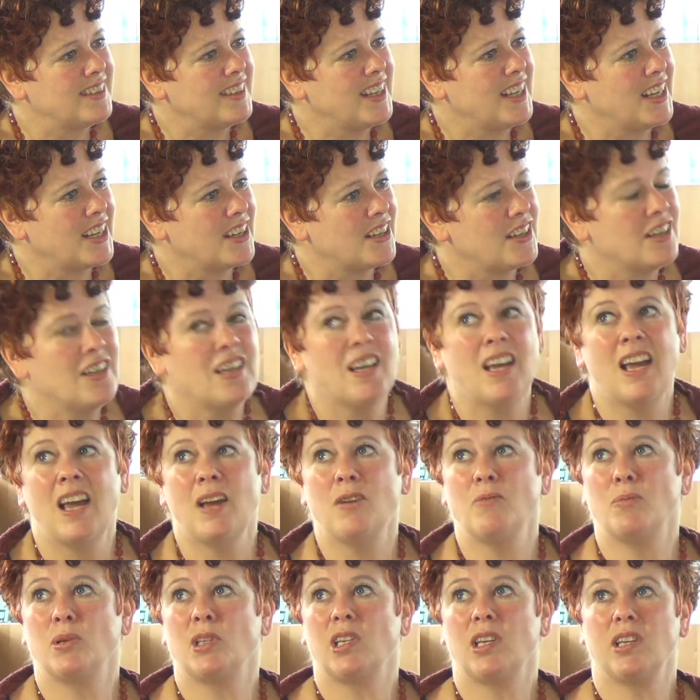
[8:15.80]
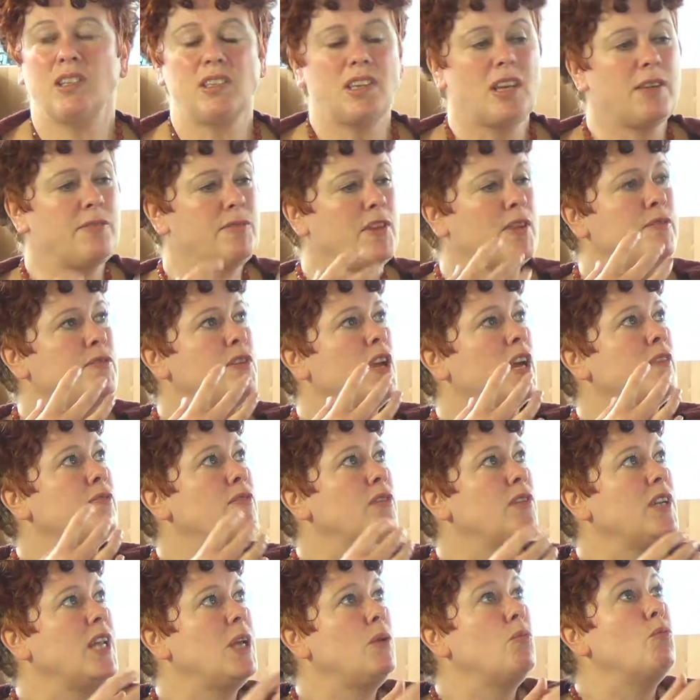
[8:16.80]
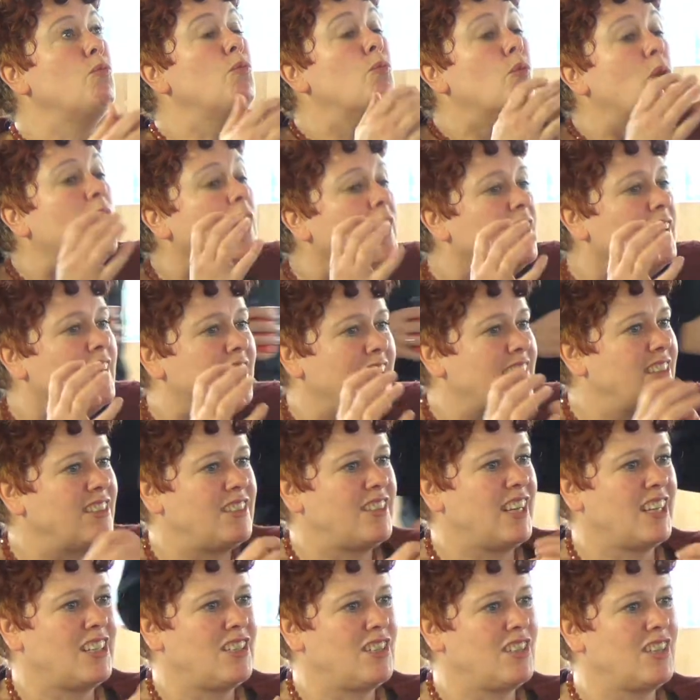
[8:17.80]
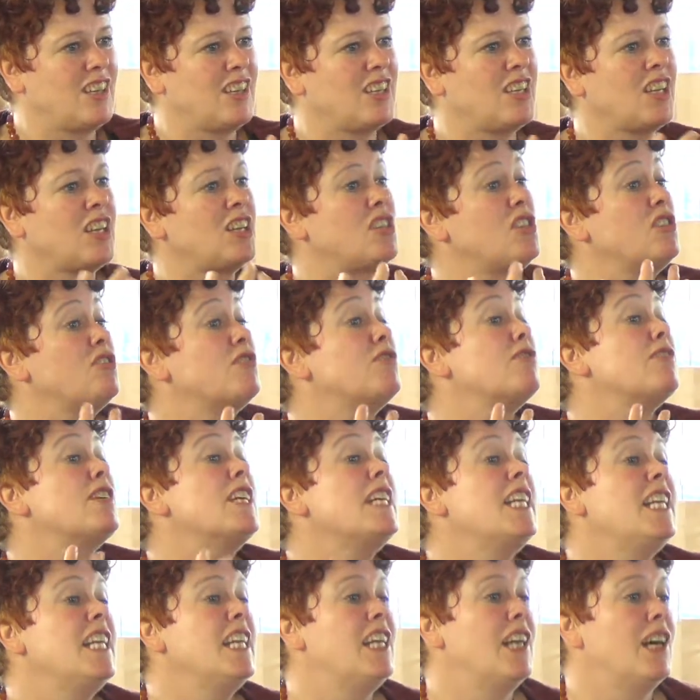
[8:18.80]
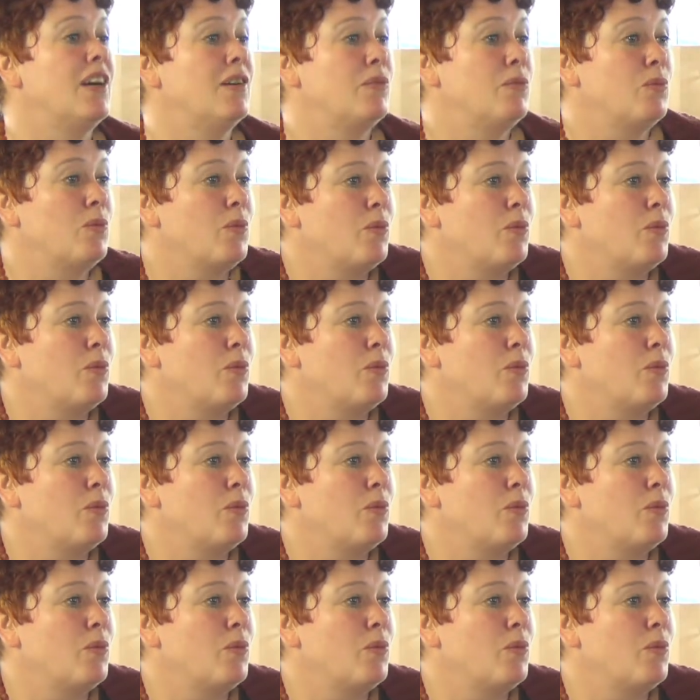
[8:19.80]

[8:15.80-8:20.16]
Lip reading: Yeah, but if you have to name one that you really love.